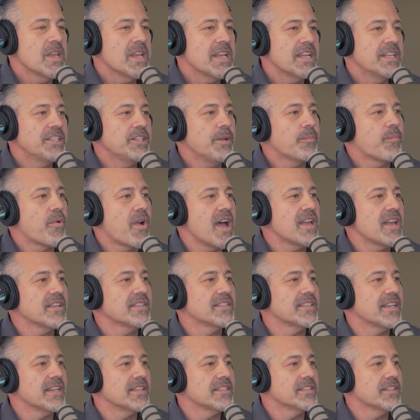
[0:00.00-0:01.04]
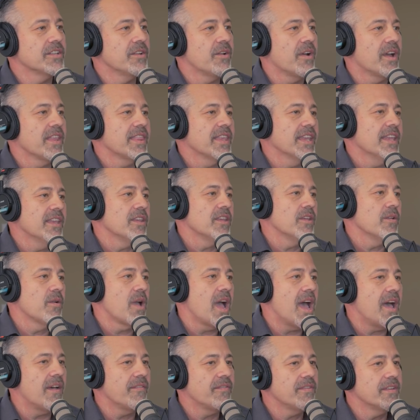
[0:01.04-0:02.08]
Yeah, it's a process. You know, I think you
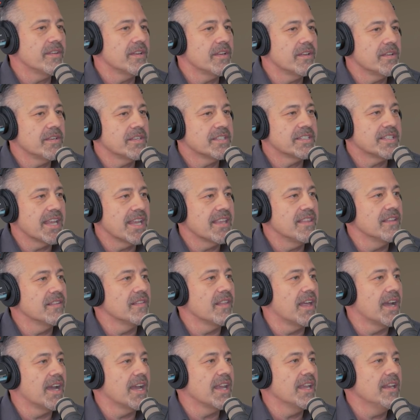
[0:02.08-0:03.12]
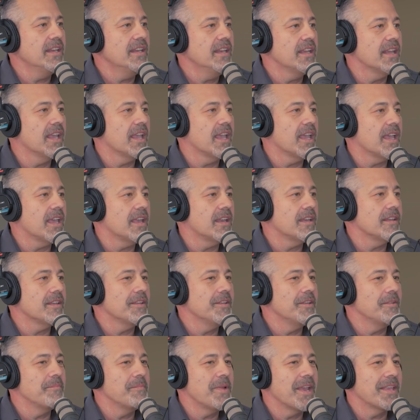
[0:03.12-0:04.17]
have to stay the line and
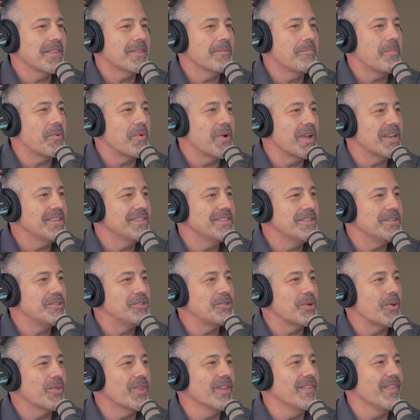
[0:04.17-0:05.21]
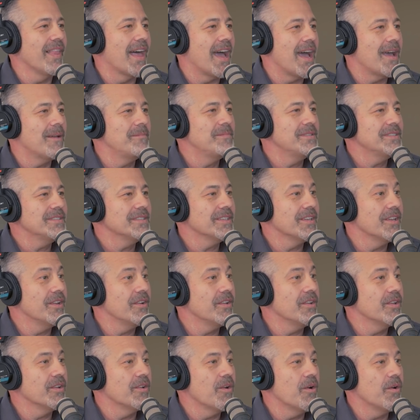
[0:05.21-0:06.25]
you make the points, you show the labs, you know,
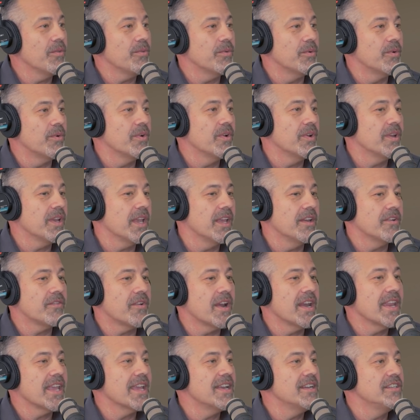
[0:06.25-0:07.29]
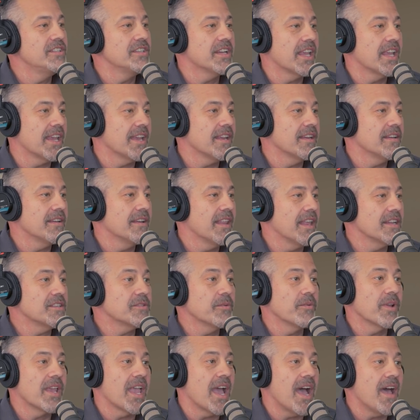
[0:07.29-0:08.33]
you go through and, and try to educate. That's
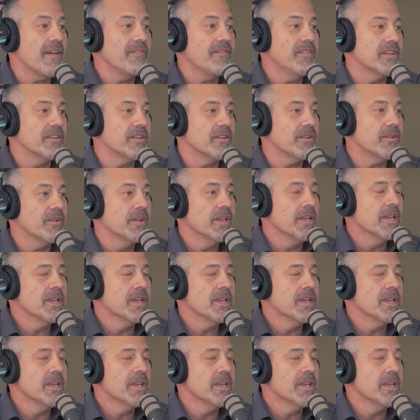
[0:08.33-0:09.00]
what yeah. we have to do.